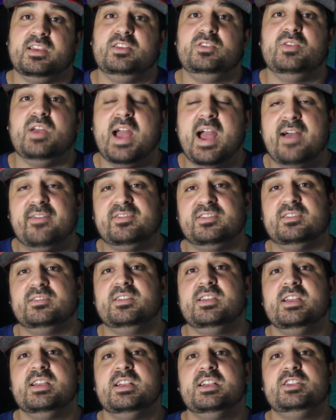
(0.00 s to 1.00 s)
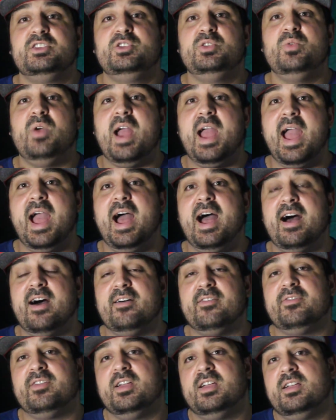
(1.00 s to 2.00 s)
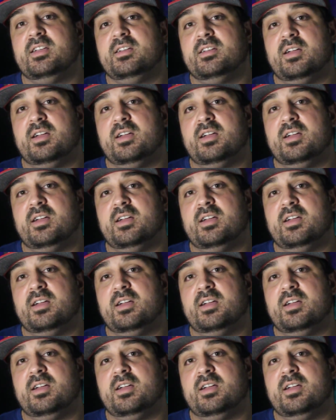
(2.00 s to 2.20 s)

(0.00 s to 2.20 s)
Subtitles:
And you have to have